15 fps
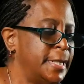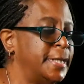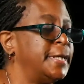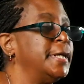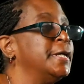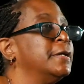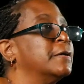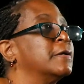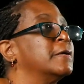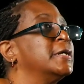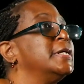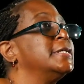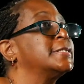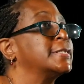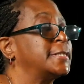Here
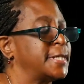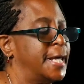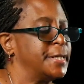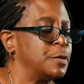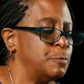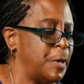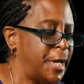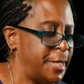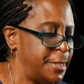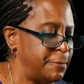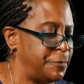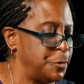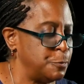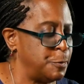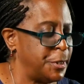is the takeaway,
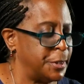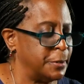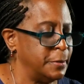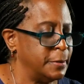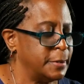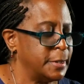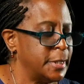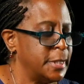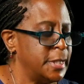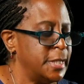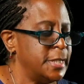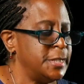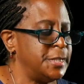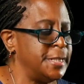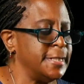if you will.
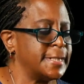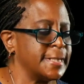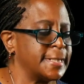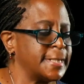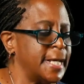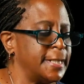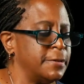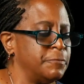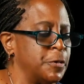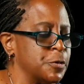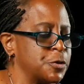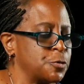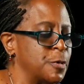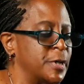Jesus said in verse